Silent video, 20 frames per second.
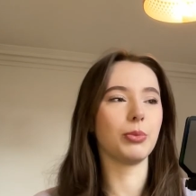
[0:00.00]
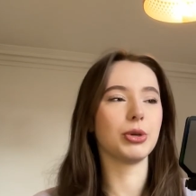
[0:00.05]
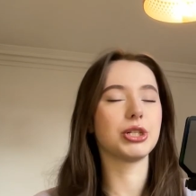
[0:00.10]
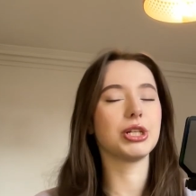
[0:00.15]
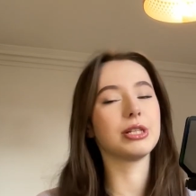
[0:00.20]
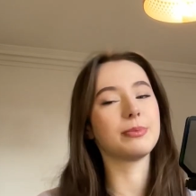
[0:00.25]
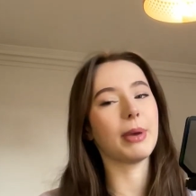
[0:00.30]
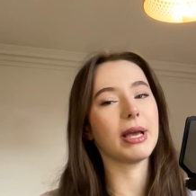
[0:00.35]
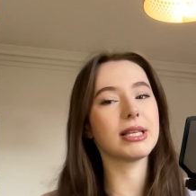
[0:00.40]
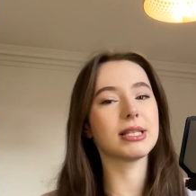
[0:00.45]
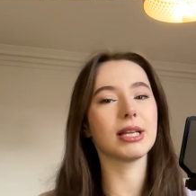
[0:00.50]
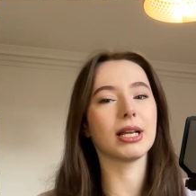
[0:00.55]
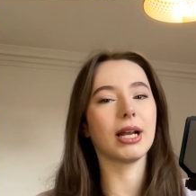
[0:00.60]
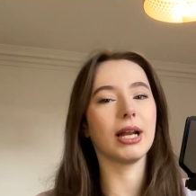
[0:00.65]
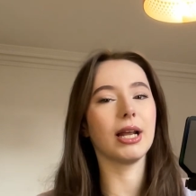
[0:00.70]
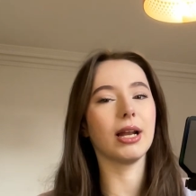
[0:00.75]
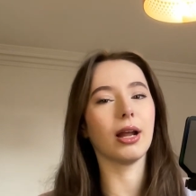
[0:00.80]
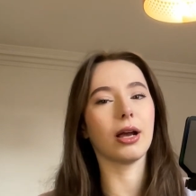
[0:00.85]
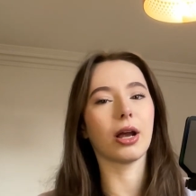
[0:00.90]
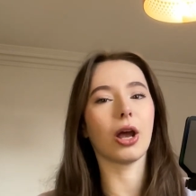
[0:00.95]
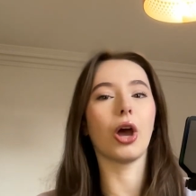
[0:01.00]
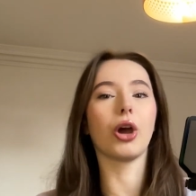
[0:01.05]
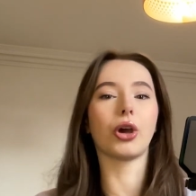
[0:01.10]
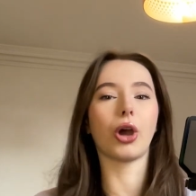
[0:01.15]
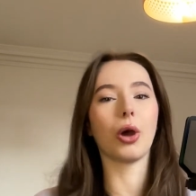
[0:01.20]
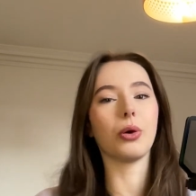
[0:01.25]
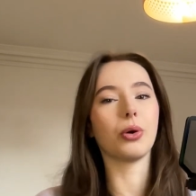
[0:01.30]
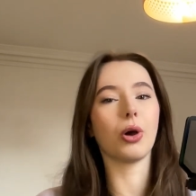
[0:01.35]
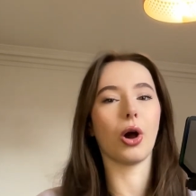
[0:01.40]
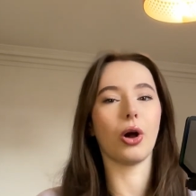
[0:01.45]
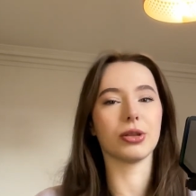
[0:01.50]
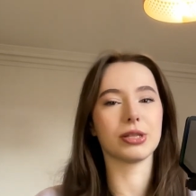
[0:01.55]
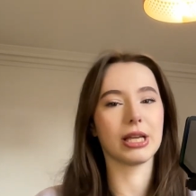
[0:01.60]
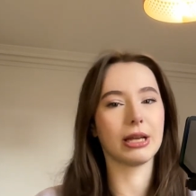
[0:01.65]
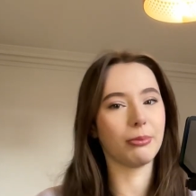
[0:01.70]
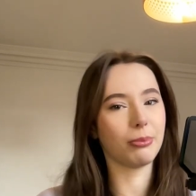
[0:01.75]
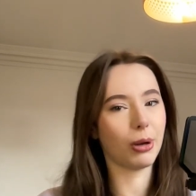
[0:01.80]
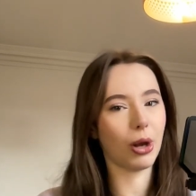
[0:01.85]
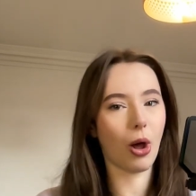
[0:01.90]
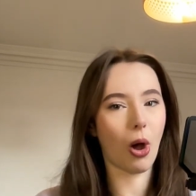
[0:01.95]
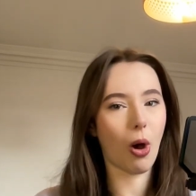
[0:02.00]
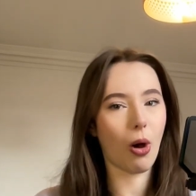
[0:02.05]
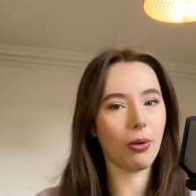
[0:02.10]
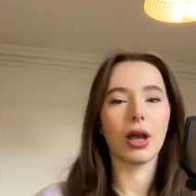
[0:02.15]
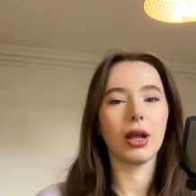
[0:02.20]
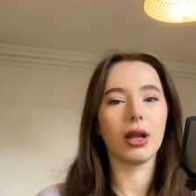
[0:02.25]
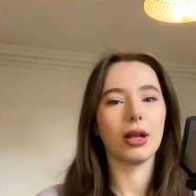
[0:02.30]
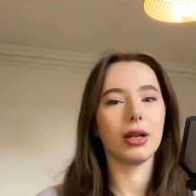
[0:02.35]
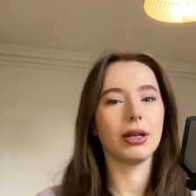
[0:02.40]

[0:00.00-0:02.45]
is basically like a go-karting plot.